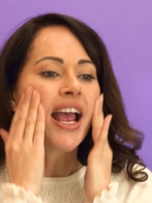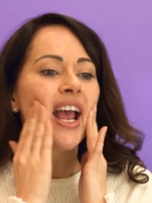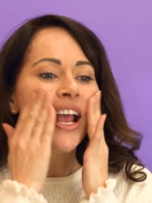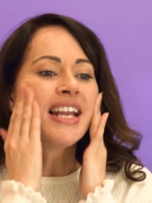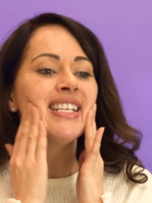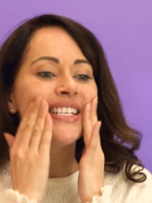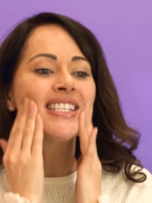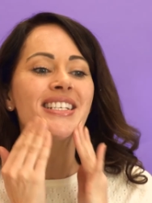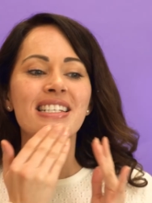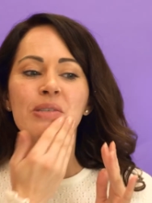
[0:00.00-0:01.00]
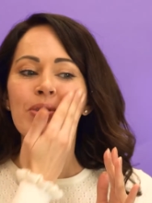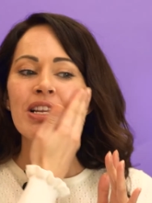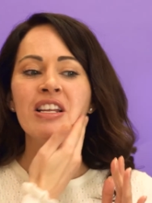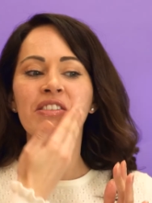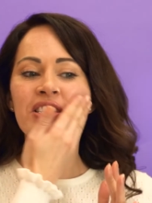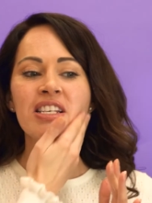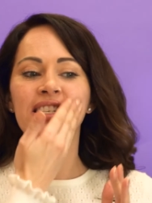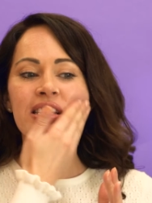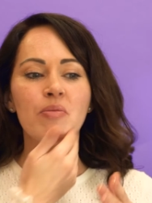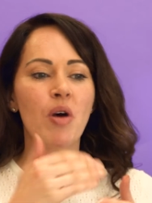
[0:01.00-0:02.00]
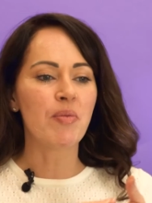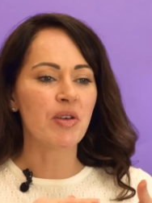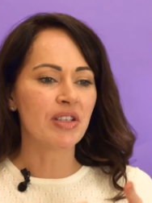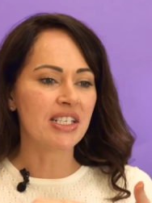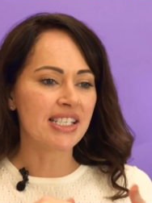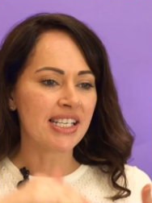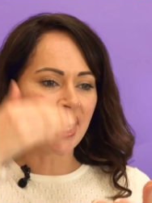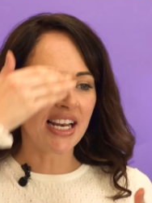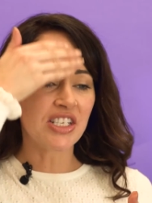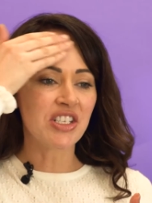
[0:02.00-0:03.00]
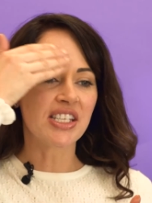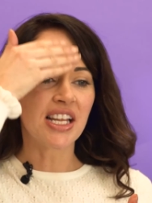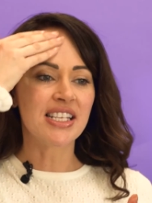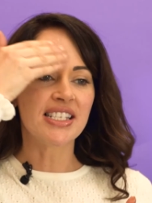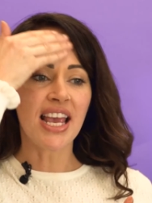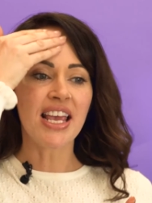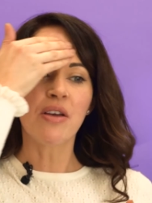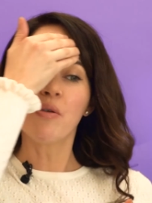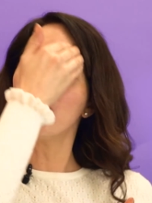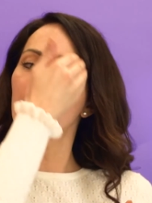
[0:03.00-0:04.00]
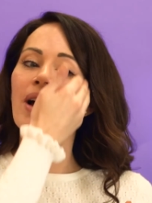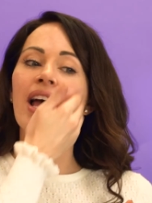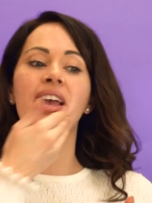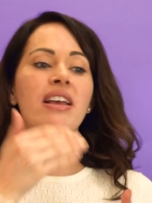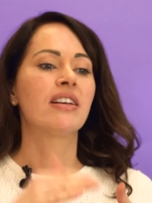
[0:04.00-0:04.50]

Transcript: any dust pollutants that might be on the skin. It's just going to take it all away.